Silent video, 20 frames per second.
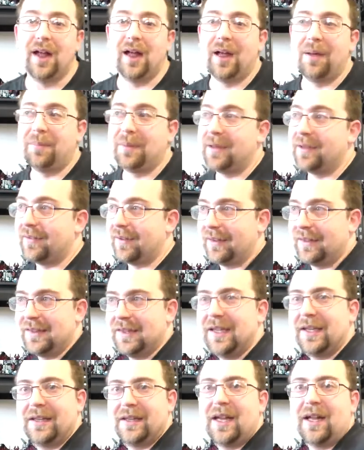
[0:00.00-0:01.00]
uh, because I
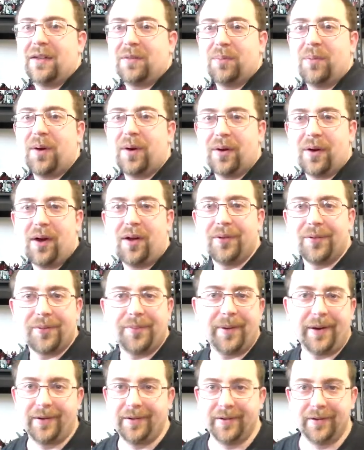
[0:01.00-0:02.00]
think that's where
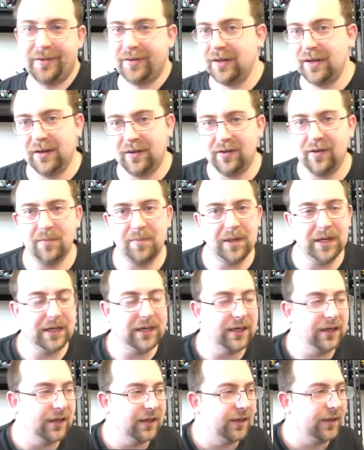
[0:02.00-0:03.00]
Ultra Magnus needs to
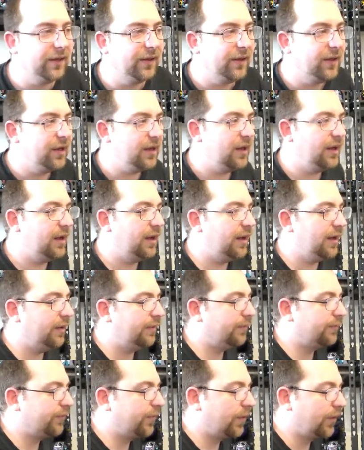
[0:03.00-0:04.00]
be
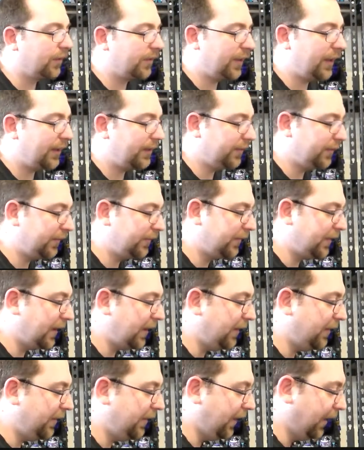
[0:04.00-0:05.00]
um, for classic
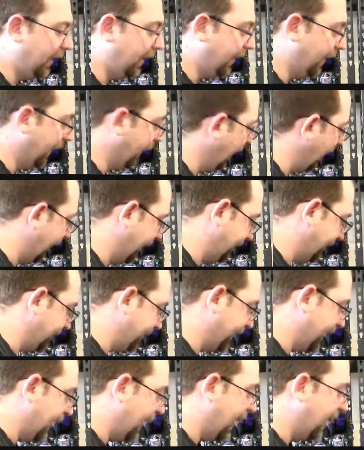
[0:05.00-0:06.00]
scale. Uh,
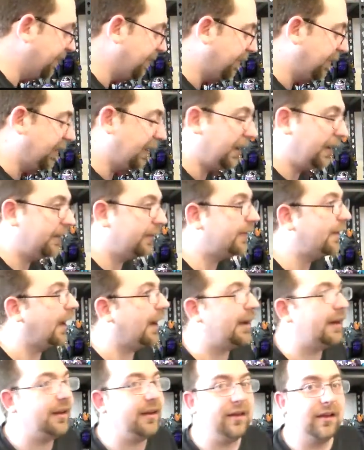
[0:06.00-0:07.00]
I'm really
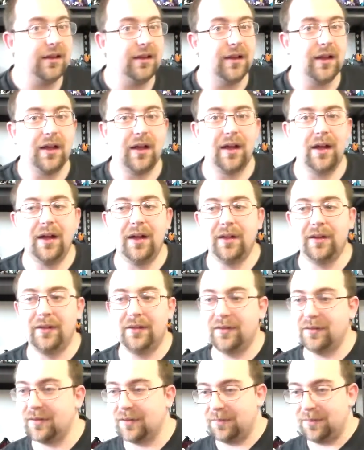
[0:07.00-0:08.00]
excited. Uh,
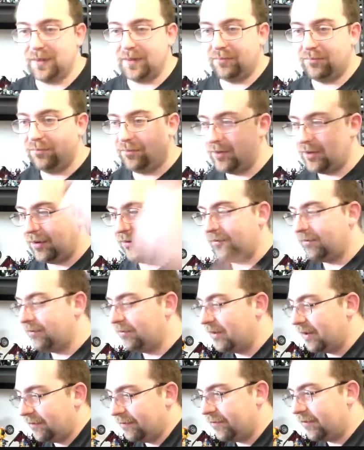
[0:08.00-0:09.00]
it's going to be, you know,
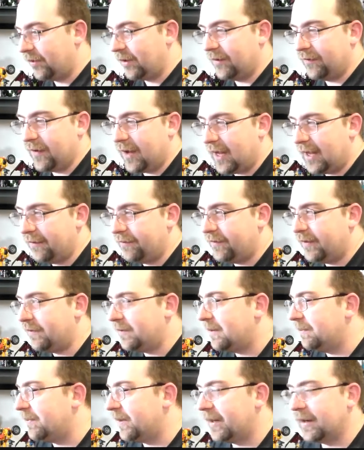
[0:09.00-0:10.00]
what, 45,
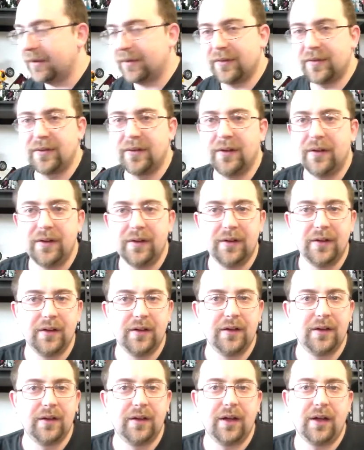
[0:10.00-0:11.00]
50 bucks.
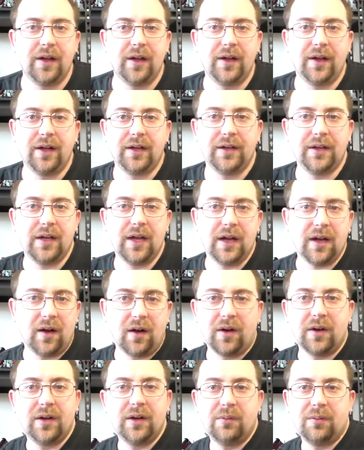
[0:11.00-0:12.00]
Uh, and you can't
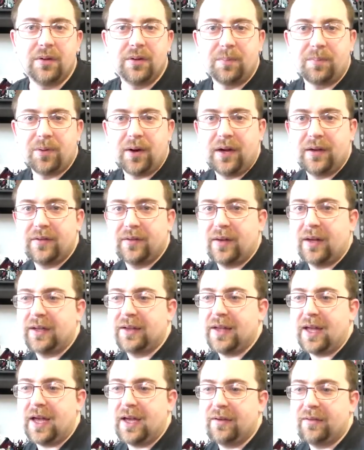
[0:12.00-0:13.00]
argue with a price
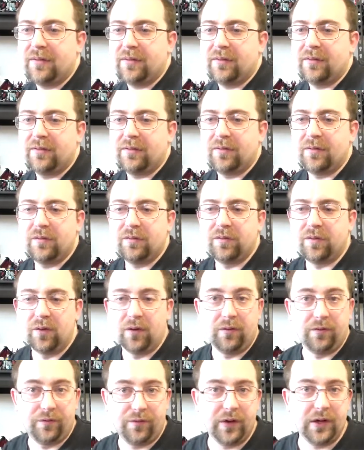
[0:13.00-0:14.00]
like that
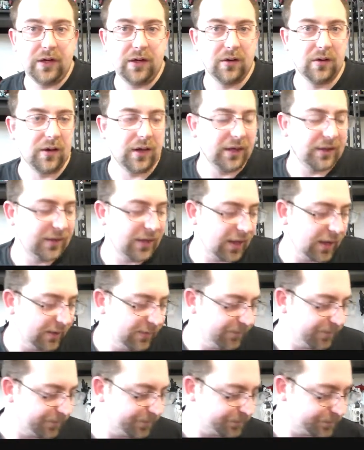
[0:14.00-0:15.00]
for a figure like
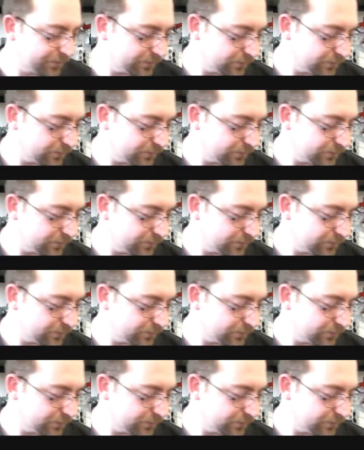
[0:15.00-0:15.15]
that.